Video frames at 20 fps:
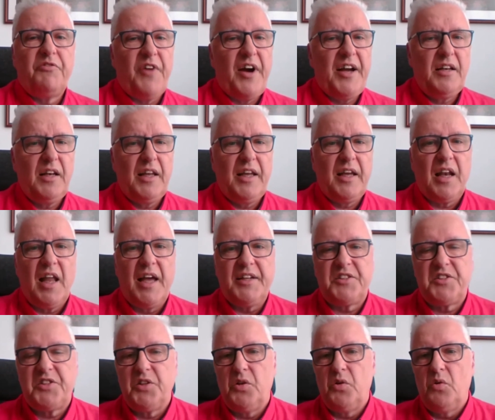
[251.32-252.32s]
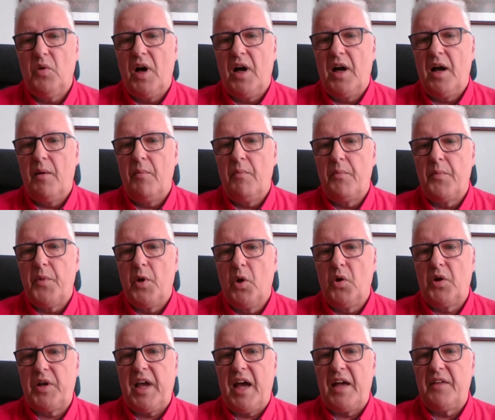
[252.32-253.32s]
Finally, I'd like to
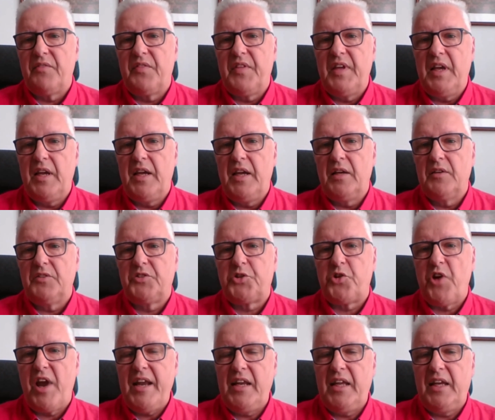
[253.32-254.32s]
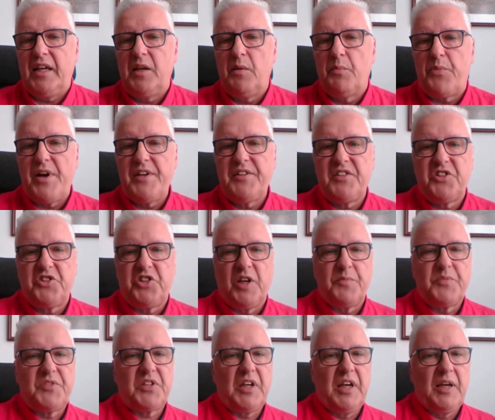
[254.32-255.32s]
look at the training and
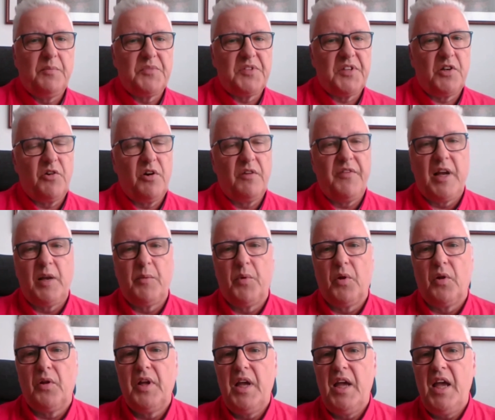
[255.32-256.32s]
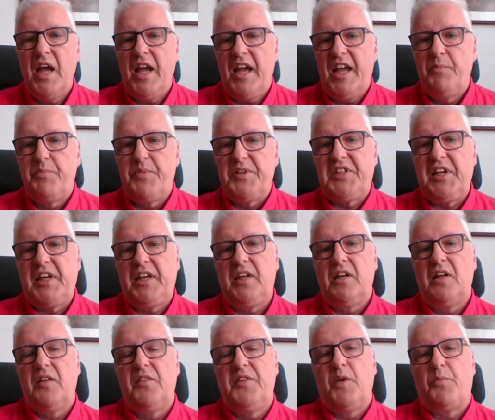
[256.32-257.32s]
apprenticeship schemes that are available, in
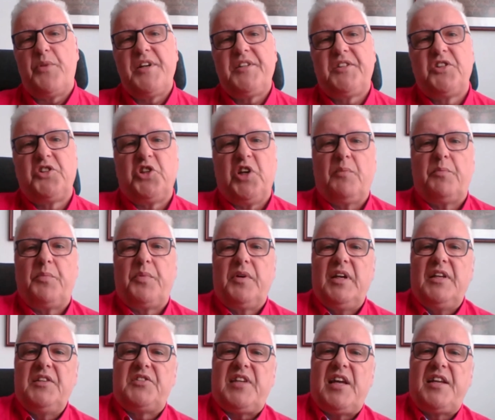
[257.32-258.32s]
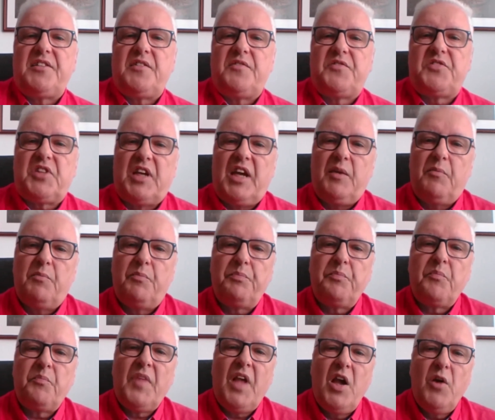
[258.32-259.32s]
particular the Apprenticeship Incentive Scheme,
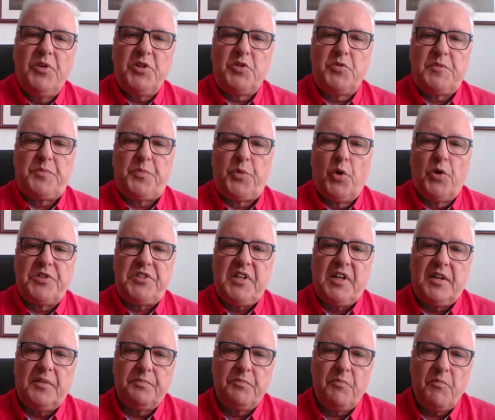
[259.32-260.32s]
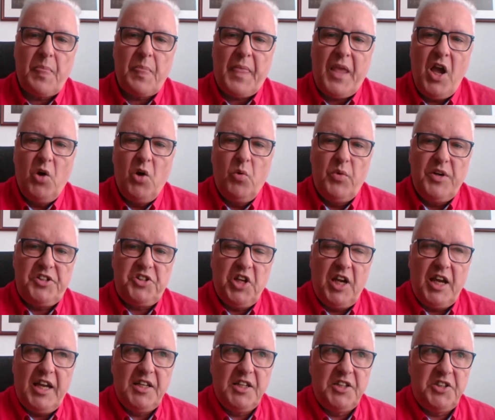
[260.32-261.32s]
which was brought in,
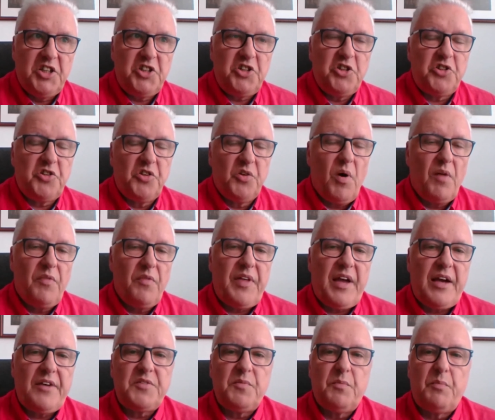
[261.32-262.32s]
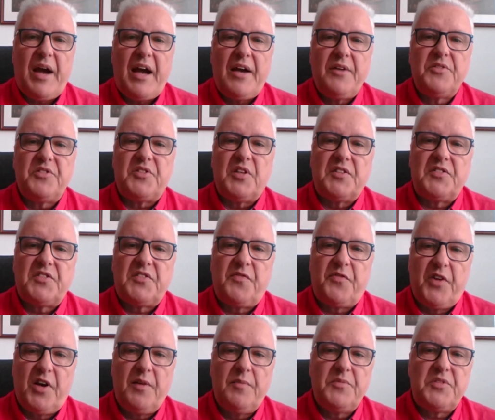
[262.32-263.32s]
which in addition to the £1,000 that
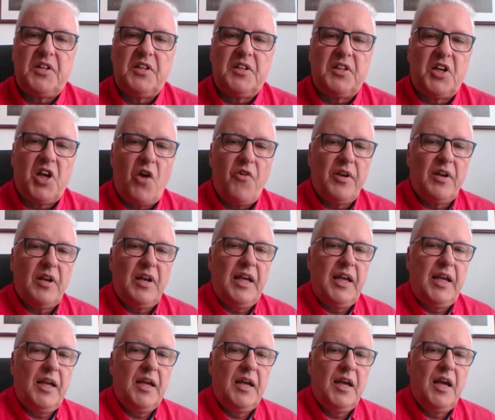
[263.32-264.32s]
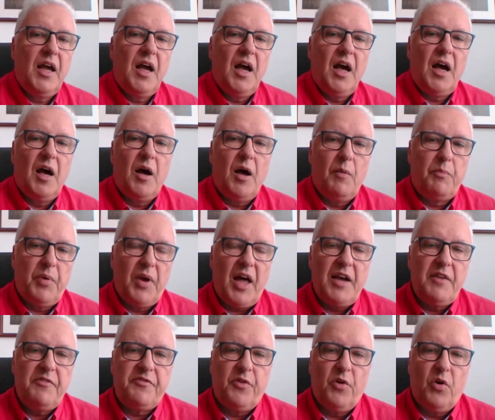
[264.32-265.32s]
firms can currently
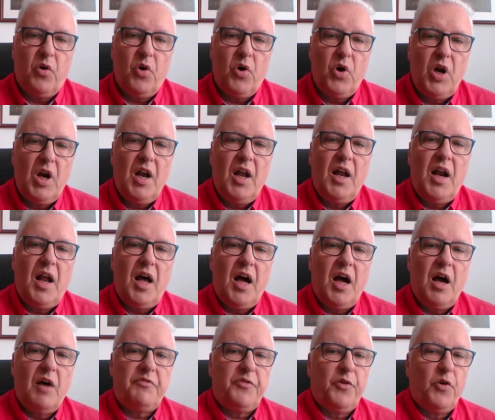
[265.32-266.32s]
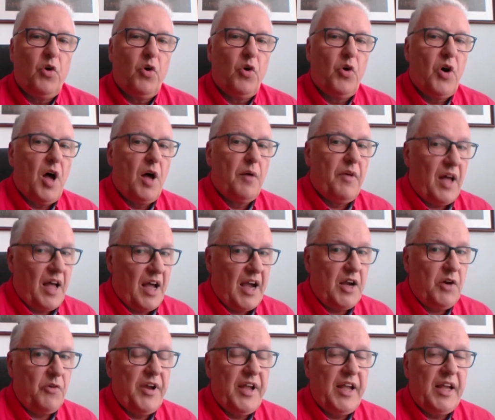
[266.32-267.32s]
apply for
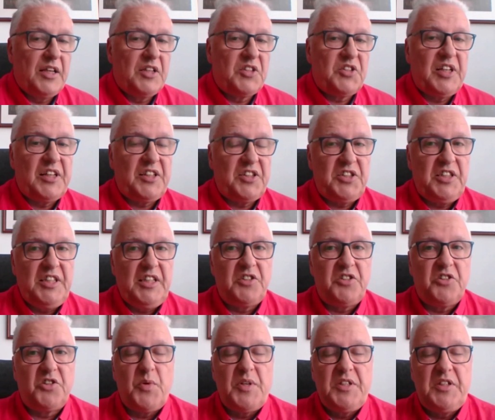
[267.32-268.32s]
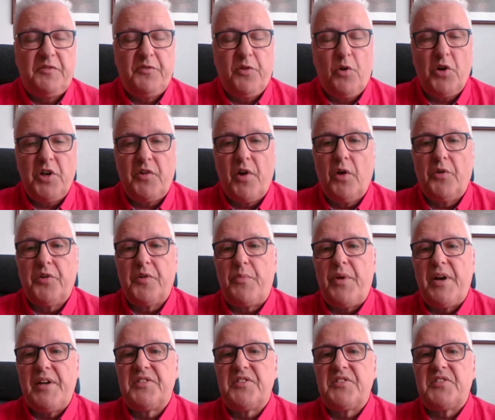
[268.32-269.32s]
hiring 16 to 24-year-old
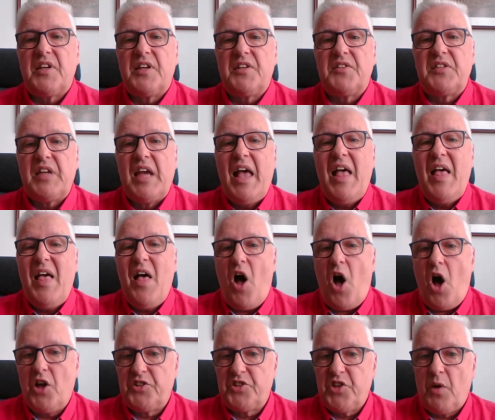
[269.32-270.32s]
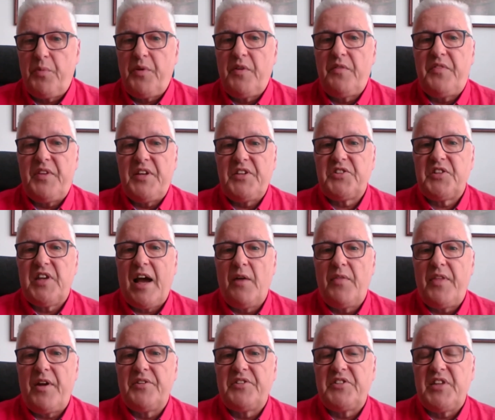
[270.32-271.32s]
apprentices, on top of this
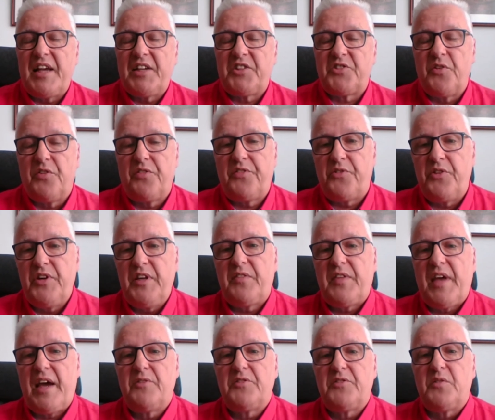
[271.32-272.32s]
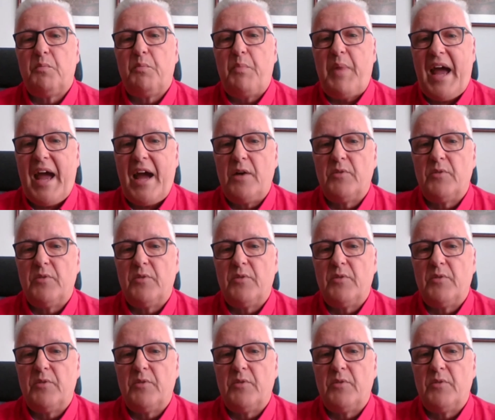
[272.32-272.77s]
now there is an extra £3,000